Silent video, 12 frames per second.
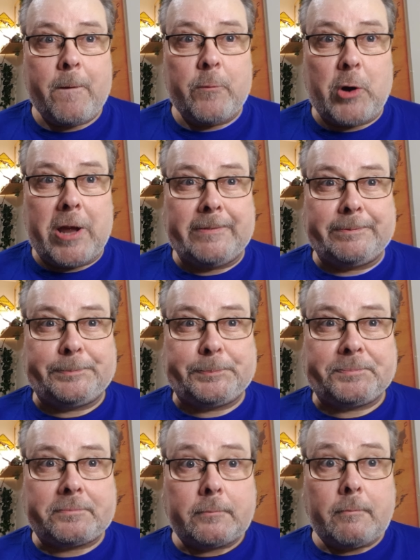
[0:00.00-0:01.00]
right,
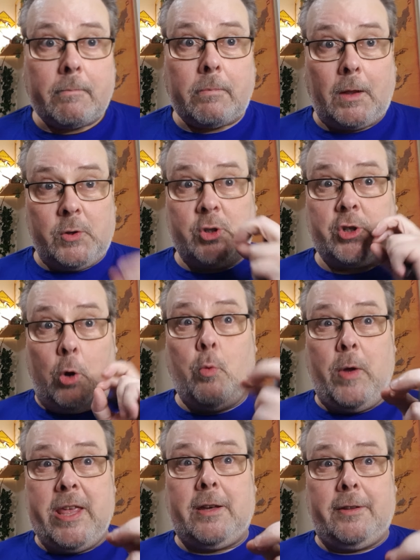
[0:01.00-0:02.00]
so
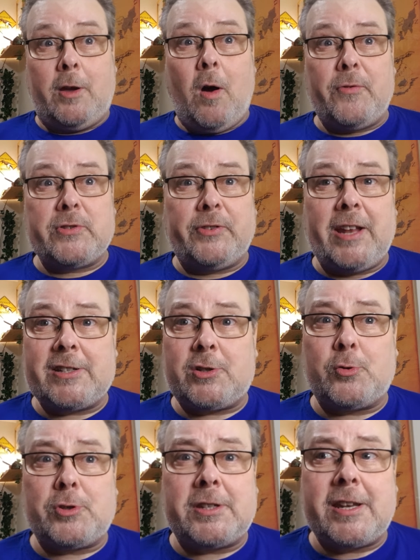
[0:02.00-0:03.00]
weak at the Office for
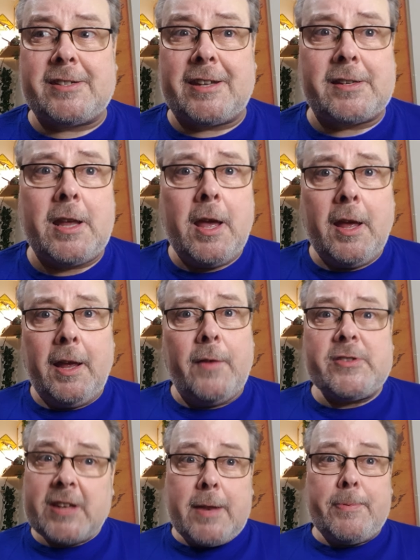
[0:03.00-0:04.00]
National Statistics. If
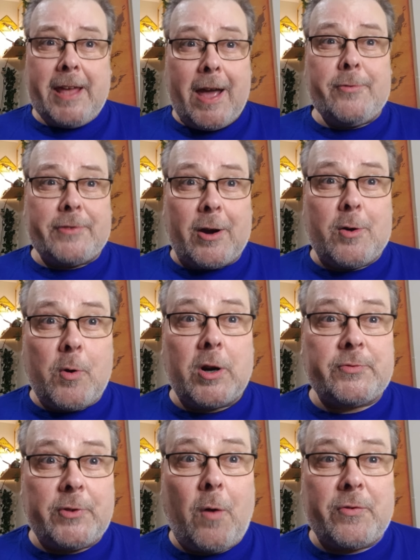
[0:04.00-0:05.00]
there's anybody out there who
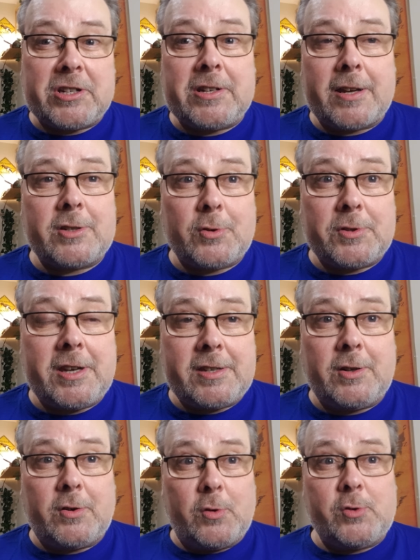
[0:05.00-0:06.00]
works for the Office of National
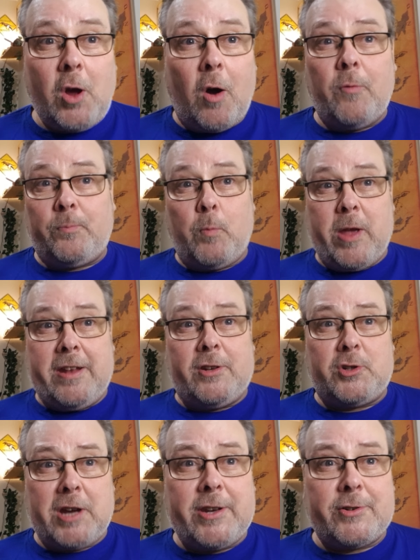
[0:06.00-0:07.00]
Statistics who's not a
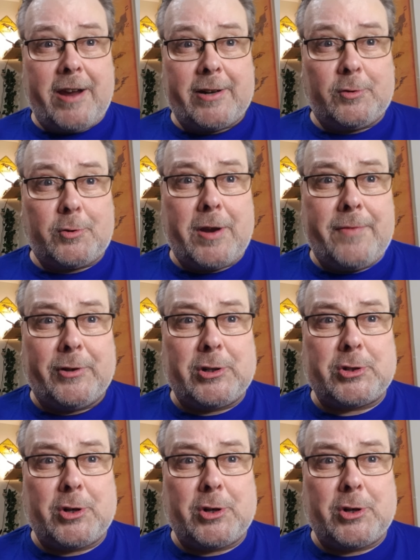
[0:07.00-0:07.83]
weak gender adult grievance